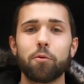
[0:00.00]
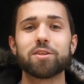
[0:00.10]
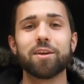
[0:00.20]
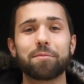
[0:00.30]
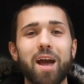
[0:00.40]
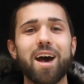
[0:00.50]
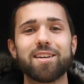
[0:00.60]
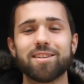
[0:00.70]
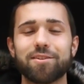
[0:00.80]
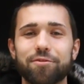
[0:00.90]
What's up,
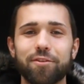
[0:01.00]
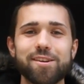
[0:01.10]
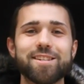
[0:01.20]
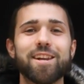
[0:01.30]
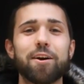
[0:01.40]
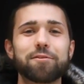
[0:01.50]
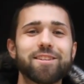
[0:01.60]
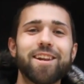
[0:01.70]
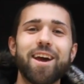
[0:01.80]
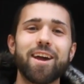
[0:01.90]
guys? It's freezing out
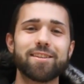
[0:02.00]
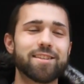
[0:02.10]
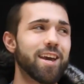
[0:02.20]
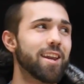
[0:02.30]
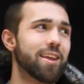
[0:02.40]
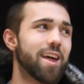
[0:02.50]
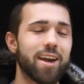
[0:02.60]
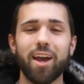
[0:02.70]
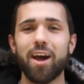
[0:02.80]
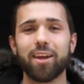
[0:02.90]
today. It's getting
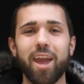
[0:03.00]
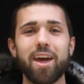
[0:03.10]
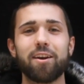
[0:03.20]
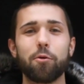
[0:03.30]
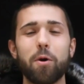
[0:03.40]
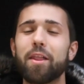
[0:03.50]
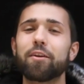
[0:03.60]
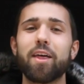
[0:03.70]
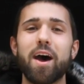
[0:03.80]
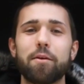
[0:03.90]
that kind of Canada
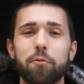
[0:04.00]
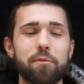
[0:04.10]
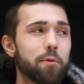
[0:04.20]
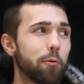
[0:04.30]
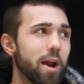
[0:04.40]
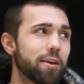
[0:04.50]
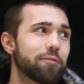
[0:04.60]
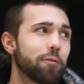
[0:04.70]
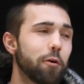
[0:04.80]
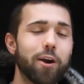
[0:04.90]
weather that we've been waiting
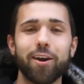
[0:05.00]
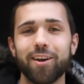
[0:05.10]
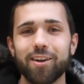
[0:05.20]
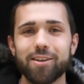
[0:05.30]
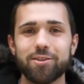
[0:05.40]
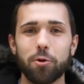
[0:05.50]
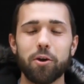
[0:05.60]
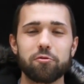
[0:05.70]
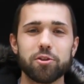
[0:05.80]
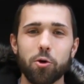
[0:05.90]
for. Joy,
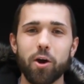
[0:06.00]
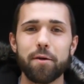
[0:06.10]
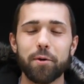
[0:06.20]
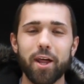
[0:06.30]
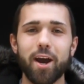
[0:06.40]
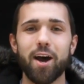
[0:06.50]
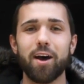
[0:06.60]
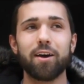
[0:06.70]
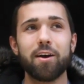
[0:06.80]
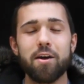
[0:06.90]
oh joy.
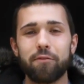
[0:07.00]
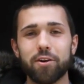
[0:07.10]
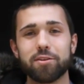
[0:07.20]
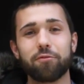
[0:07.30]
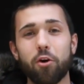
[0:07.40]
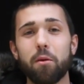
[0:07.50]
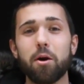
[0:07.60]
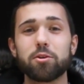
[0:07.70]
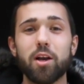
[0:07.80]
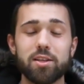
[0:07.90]
But first and
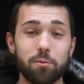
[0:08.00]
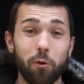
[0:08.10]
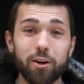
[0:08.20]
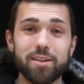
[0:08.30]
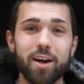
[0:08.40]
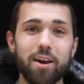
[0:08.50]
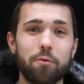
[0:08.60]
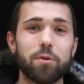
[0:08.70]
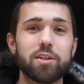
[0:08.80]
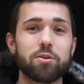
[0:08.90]
foremost, we got some work done
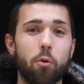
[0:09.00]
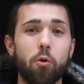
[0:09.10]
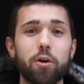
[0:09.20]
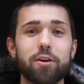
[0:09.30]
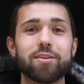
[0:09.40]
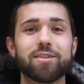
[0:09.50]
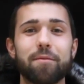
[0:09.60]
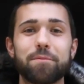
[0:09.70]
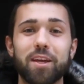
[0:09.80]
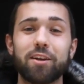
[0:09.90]
and we just ordered
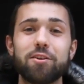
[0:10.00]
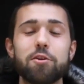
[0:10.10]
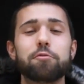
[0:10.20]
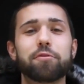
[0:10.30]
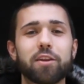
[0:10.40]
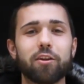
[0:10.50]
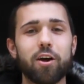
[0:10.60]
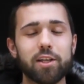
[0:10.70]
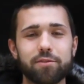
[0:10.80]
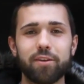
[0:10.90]
something new for the
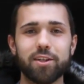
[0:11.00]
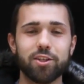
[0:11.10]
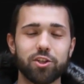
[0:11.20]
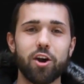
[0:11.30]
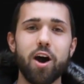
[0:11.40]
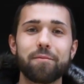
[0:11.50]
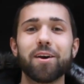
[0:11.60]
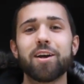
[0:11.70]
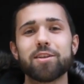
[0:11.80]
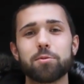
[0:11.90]
Colossus Fitness shop.
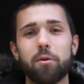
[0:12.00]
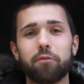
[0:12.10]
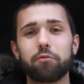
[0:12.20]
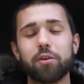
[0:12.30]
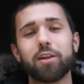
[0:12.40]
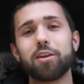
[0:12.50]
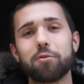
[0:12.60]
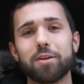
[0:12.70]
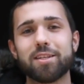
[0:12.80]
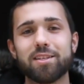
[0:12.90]
So we have a really
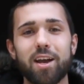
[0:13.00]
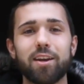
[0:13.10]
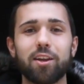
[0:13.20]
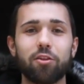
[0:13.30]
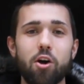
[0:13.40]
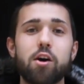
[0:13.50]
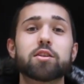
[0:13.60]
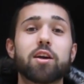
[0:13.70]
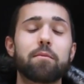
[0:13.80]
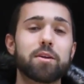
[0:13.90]
new, exciting
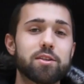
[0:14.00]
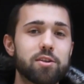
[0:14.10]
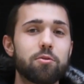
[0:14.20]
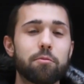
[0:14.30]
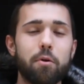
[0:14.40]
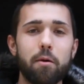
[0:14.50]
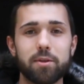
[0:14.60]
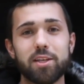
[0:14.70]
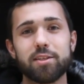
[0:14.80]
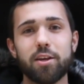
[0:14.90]
launch coming soon. We'll
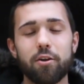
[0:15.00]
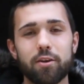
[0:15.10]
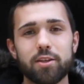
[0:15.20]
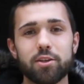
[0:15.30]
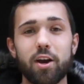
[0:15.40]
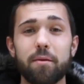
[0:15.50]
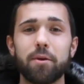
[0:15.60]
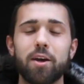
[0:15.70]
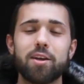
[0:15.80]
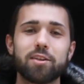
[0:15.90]
probably tease that on Instagram.
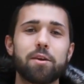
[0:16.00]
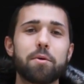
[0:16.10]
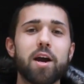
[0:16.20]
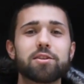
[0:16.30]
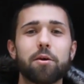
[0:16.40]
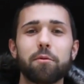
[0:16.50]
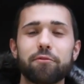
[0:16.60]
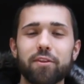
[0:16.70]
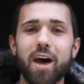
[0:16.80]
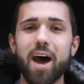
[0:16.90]
Keep your eyes open
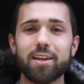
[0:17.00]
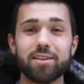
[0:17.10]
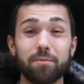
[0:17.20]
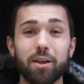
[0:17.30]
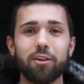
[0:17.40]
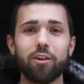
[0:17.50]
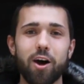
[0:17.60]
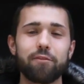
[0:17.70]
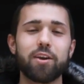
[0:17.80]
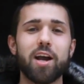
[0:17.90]
for that. It's something a
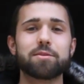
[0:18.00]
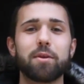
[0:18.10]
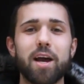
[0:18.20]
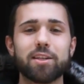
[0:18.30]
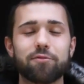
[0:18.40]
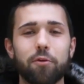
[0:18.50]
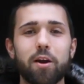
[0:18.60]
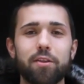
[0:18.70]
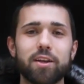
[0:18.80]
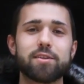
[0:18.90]
lot of you guys have been asking for,
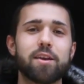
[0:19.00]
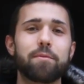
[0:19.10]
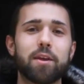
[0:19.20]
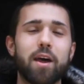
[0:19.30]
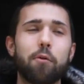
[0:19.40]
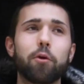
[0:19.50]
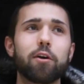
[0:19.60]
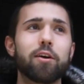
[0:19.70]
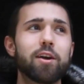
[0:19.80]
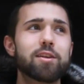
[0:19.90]
and I think it's something that
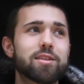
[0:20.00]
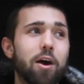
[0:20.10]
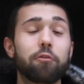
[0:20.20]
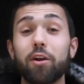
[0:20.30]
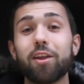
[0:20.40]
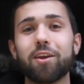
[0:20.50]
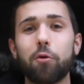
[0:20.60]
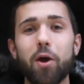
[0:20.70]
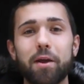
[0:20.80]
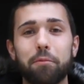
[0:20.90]
will sell really
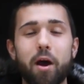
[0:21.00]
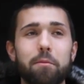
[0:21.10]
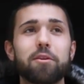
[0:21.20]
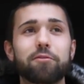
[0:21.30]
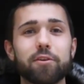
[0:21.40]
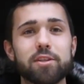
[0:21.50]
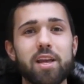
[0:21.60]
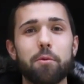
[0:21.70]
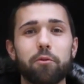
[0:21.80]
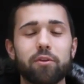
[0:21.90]
quick. Probably the first
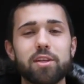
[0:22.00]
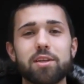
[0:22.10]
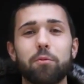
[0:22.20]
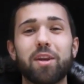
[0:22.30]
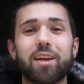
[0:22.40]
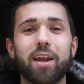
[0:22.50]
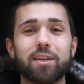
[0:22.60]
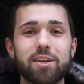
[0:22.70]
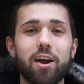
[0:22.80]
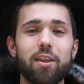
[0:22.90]
day we released it, we didn't get
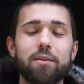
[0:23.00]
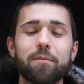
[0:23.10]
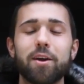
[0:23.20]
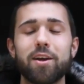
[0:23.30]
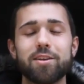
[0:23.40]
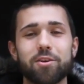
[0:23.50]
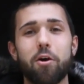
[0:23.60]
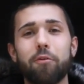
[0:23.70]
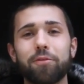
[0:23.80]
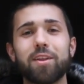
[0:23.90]
a ton of them. So
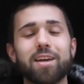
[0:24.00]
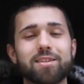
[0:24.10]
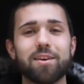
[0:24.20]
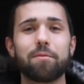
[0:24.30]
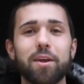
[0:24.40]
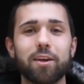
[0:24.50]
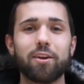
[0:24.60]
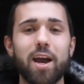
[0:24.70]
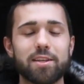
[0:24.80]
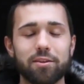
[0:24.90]
hopefully that's something
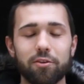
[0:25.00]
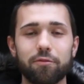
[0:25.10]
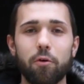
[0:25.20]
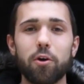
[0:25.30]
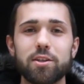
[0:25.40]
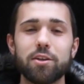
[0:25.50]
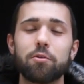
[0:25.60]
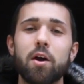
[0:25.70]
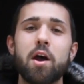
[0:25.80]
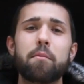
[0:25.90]
you guys can look forward
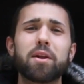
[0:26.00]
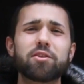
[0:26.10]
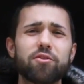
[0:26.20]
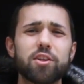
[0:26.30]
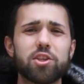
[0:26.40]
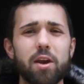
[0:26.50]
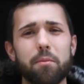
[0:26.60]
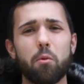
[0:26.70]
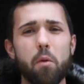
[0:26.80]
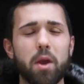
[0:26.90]
to. But as for the
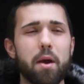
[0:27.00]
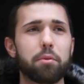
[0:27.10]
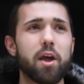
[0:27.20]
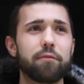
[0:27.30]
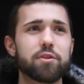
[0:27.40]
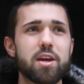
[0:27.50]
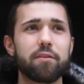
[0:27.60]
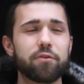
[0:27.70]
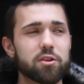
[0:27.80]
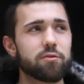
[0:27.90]
gym and what we got planned for
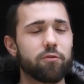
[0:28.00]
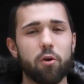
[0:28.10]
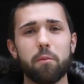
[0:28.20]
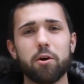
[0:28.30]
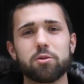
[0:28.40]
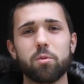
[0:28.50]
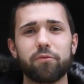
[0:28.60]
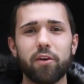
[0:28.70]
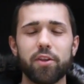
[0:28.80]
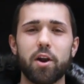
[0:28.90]
today, first and foremost, we
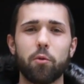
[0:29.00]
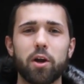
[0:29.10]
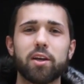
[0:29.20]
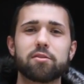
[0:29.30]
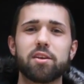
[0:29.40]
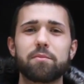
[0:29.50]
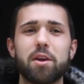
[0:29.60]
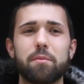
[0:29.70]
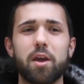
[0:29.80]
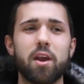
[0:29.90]
felt that our workouts have
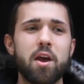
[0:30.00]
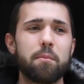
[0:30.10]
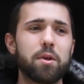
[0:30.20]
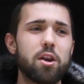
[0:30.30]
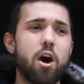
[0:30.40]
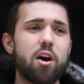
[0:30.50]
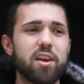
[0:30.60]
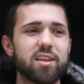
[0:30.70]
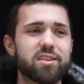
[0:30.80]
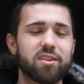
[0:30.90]
been a bit
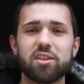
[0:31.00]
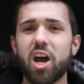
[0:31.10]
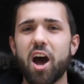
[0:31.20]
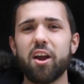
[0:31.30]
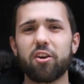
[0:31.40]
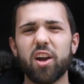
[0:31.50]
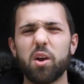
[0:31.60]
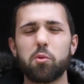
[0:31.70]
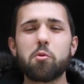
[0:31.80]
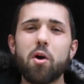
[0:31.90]
monotonous and tiring,
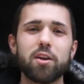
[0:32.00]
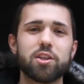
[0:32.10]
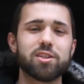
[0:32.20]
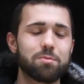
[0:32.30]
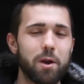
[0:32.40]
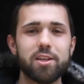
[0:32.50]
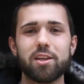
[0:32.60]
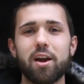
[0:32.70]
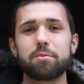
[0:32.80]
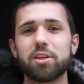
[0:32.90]
and we wanna just spice
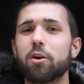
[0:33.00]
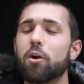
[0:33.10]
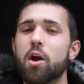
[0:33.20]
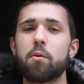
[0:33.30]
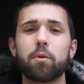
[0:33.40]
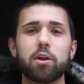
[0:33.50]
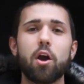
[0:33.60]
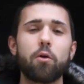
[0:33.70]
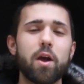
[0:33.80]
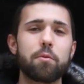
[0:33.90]
it up. So we're gonna
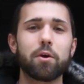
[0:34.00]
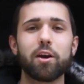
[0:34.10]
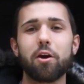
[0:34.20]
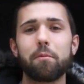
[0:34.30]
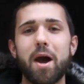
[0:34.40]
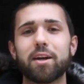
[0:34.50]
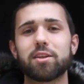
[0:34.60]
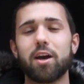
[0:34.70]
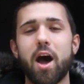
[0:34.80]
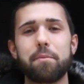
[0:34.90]
go in, we're gonna go back
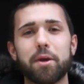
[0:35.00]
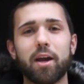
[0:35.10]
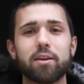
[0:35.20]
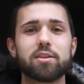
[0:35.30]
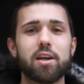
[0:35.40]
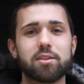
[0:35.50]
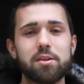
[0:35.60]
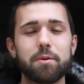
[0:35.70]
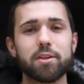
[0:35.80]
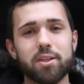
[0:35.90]
to I-pick exercise,
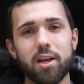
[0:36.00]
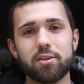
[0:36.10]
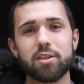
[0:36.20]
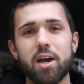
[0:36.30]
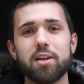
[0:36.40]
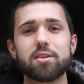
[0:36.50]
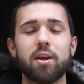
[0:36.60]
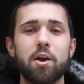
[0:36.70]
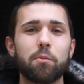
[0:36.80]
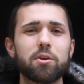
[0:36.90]
C-pick exercise.
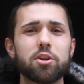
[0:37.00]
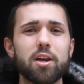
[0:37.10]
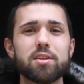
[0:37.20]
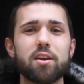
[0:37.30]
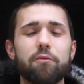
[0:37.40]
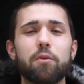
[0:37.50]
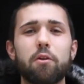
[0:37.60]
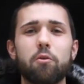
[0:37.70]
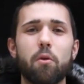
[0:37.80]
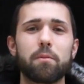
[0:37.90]
I'm gonna try stuff we
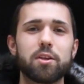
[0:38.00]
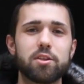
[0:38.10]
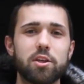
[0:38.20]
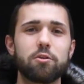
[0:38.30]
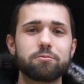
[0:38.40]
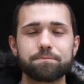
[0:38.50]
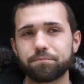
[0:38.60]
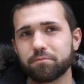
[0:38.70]
don't normally do.